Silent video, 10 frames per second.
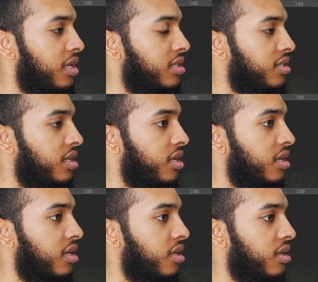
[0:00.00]
Let's
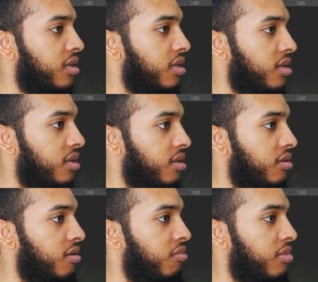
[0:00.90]
say,
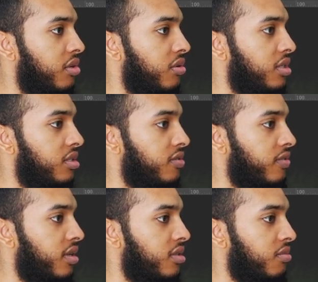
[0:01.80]
not blue, let's
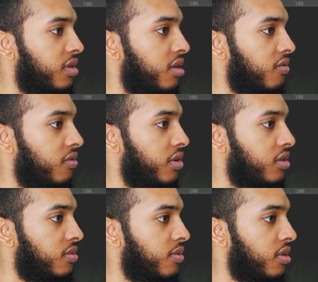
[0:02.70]
find some kind of grey
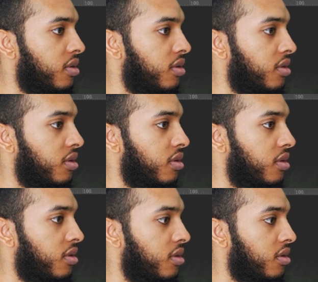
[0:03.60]
or something.
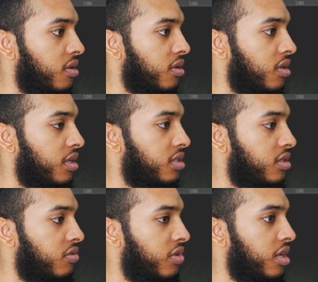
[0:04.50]

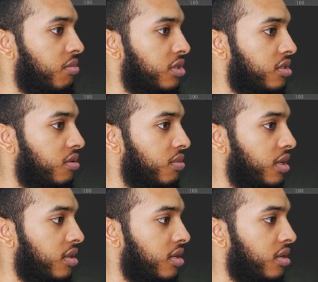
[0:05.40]
Nice grey bust up
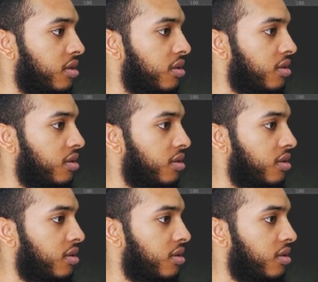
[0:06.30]
like that.